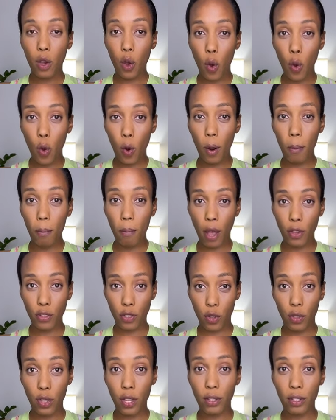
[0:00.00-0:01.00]
core
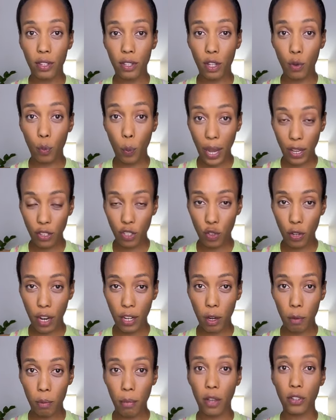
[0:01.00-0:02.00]
muscle, the waist
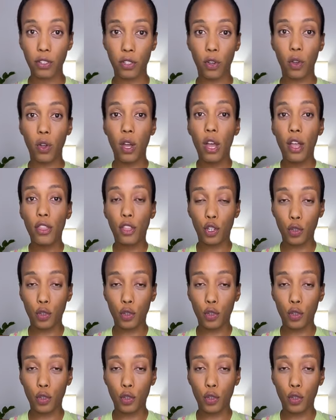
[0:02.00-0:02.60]
trainer muscle,